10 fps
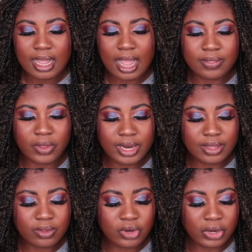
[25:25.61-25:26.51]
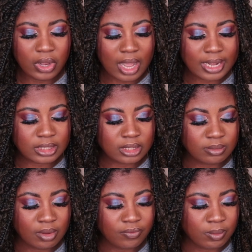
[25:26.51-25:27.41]
And the only other new
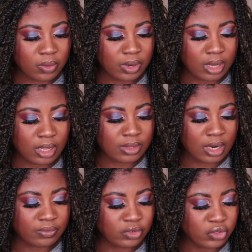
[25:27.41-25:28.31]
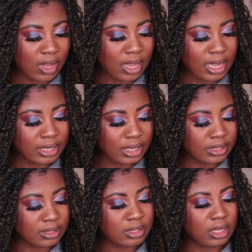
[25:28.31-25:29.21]
item from Huda that I've tried
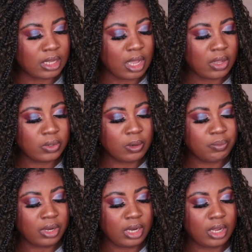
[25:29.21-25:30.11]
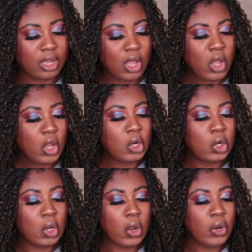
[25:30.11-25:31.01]
is the Huda Beauty
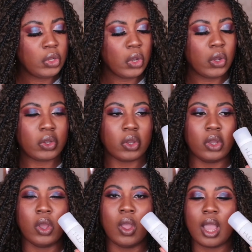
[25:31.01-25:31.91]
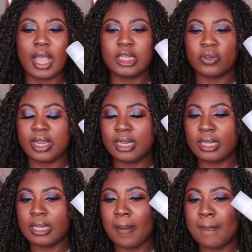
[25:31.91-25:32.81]
Glow Cocoa
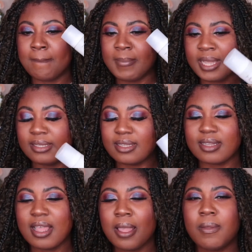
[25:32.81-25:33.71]
Hydrating Mist.